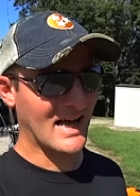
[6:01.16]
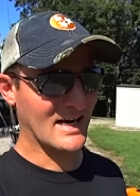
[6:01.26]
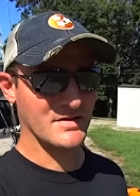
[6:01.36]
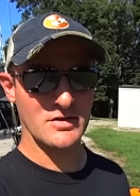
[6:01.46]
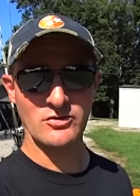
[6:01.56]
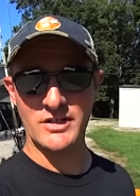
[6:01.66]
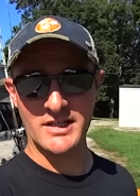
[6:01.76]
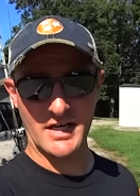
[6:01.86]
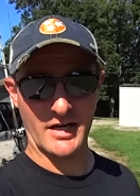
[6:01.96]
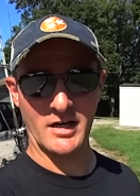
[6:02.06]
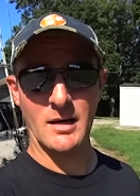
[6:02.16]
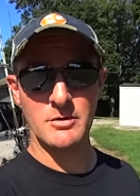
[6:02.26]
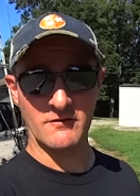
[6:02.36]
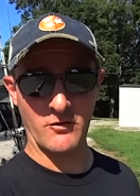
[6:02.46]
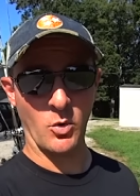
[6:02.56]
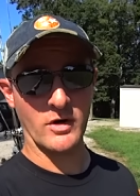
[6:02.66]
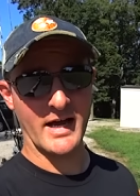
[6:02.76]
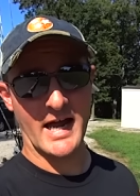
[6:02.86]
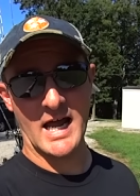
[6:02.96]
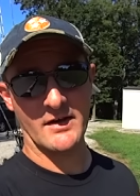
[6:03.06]
I can certainly kick it up to
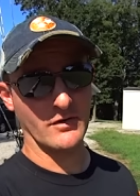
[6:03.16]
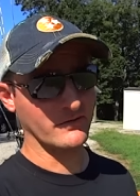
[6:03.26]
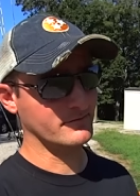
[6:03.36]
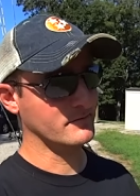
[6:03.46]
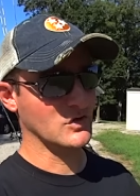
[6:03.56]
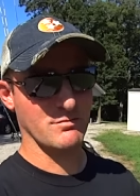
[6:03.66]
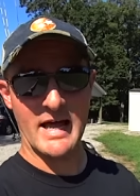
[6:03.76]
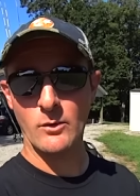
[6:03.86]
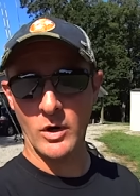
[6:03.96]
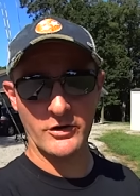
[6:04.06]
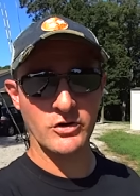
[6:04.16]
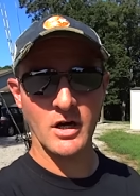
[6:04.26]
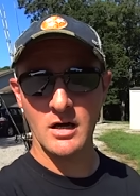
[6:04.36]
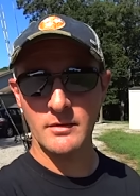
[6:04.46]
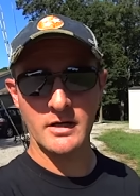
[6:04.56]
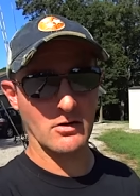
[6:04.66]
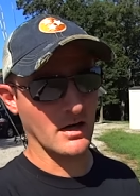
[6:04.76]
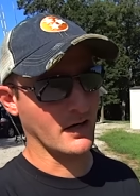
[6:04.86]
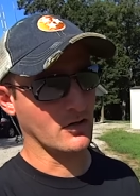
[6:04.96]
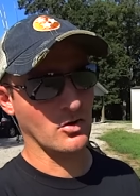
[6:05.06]
4.5 if there's bad weather coming or
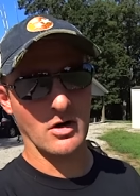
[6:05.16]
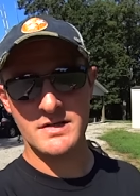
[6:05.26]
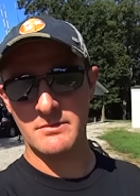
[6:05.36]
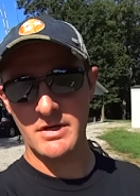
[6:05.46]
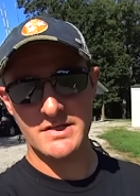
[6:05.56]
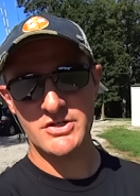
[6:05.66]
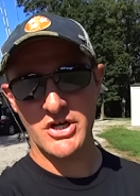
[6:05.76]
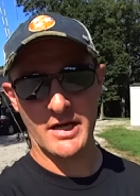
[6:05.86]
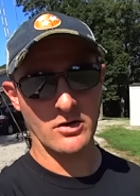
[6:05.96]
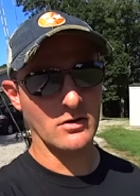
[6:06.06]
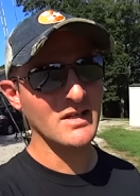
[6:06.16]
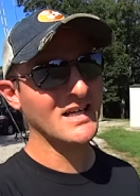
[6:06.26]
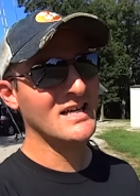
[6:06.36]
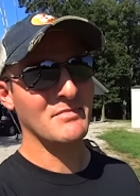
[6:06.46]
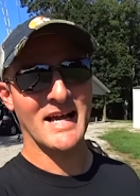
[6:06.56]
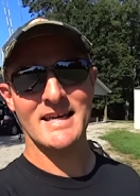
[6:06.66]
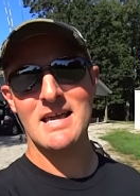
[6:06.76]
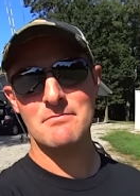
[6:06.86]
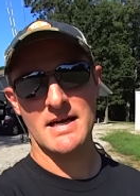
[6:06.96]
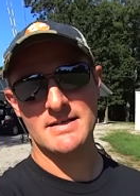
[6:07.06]
I got to cross a busy channel, but I
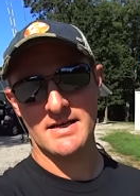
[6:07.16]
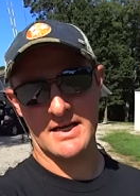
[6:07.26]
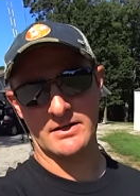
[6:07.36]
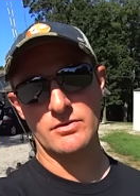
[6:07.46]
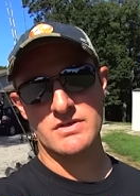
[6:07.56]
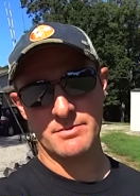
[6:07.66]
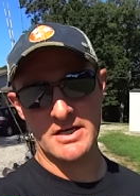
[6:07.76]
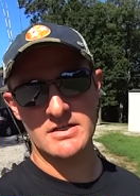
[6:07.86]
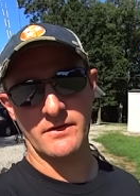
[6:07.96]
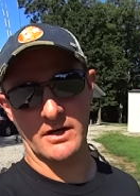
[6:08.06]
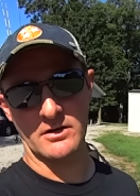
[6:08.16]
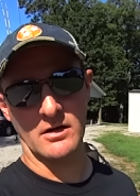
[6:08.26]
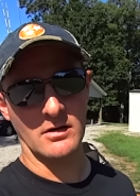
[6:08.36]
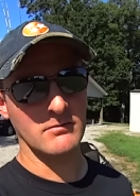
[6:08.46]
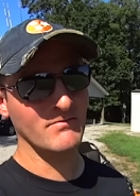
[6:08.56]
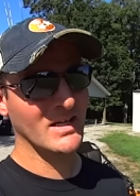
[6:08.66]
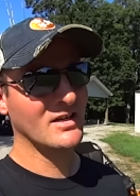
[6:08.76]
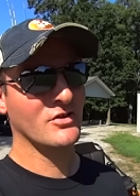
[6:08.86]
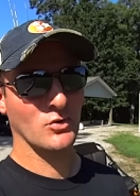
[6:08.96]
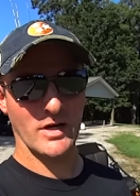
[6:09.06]
can't maintain those speeds very long.
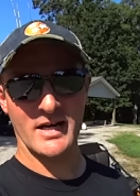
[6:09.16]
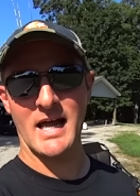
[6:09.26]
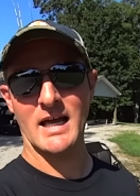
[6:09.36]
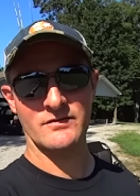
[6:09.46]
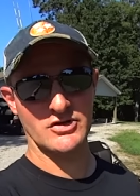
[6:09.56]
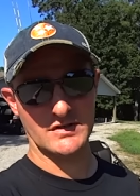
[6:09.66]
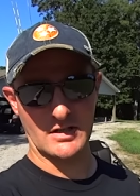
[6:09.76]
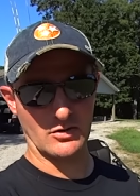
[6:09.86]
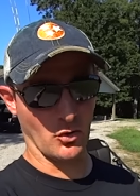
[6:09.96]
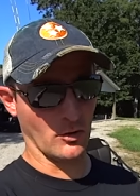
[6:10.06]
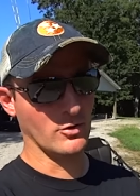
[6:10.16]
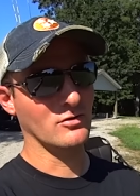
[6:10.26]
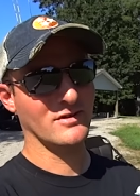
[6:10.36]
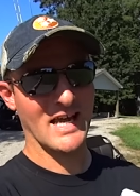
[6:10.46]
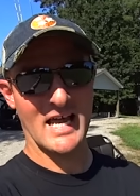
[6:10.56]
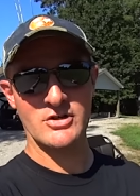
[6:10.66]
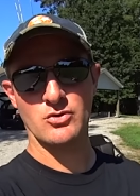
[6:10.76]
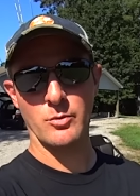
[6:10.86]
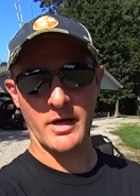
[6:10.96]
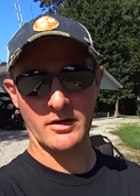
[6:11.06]
3.5 is just a normal
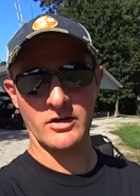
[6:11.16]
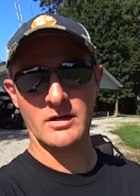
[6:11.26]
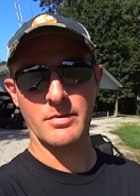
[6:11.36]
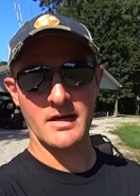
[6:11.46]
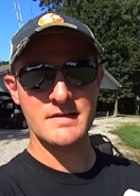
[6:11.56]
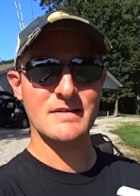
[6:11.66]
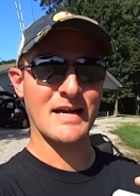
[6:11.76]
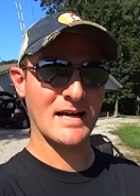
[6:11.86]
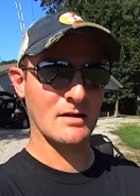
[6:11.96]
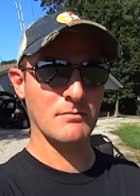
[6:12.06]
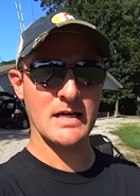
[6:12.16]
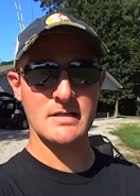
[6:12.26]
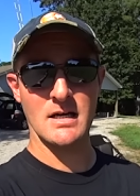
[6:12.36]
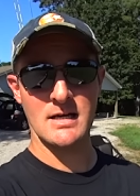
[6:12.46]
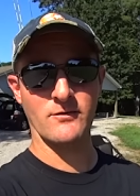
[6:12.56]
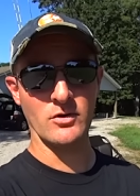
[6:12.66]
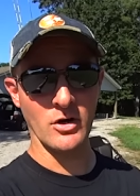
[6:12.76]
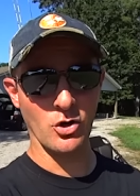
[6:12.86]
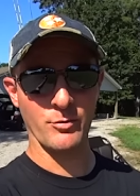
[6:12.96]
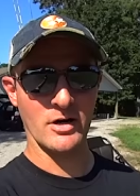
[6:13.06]
casual pedaling pace that I can maintain for
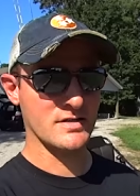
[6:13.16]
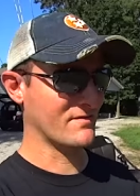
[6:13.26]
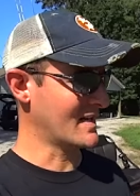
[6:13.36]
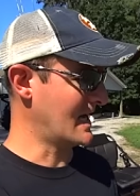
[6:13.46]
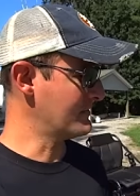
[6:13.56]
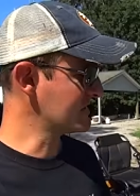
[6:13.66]
long periods of time.